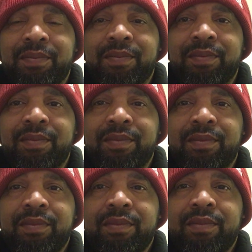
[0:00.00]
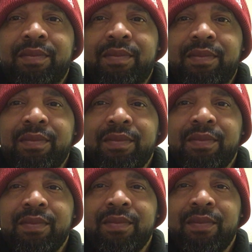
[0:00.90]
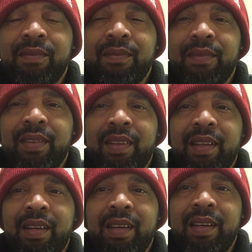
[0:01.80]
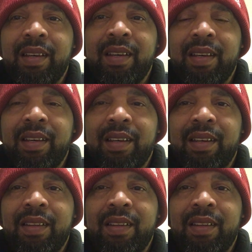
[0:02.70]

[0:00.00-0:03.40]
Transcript: (no one is talking)